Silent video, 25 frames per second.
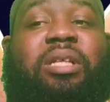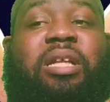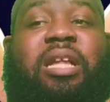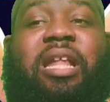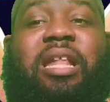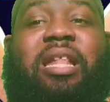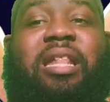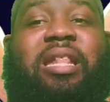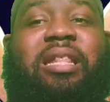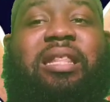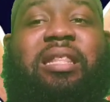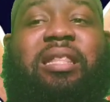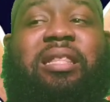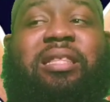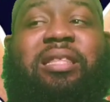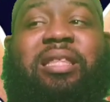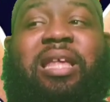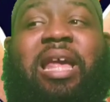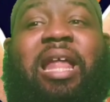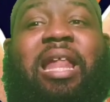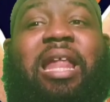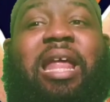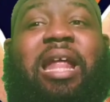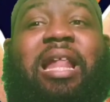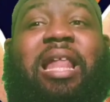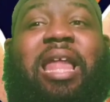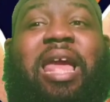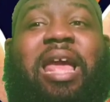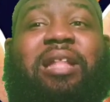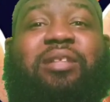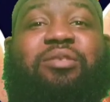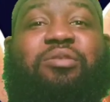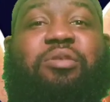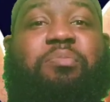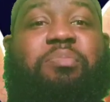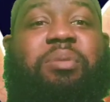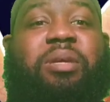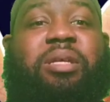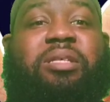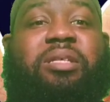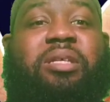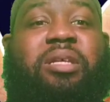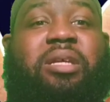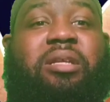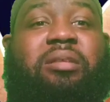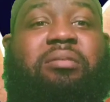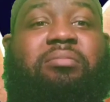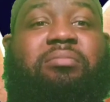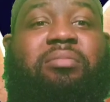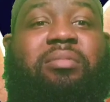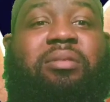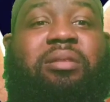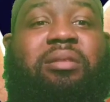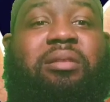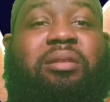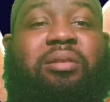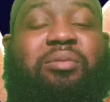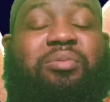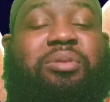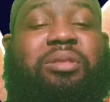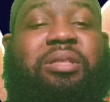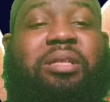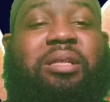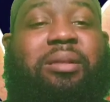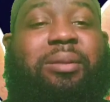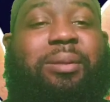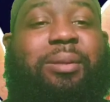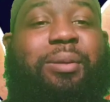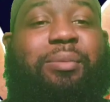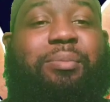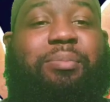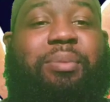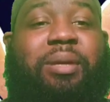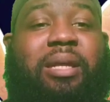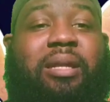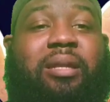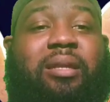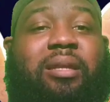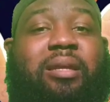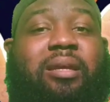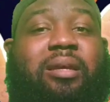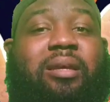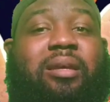And then they let Trubisky loose a little bit.